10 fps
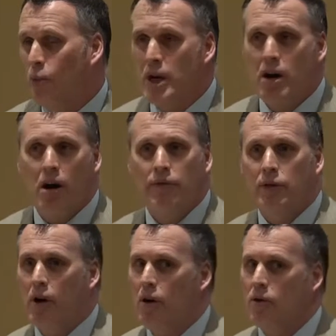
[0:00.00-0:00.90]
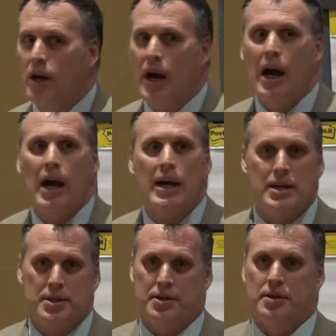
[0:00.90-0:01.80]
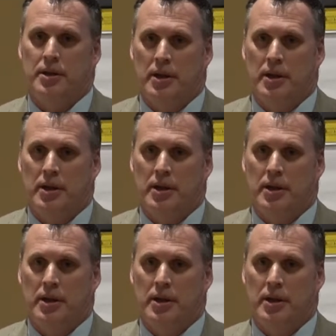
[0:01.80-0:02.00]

We offer all kinds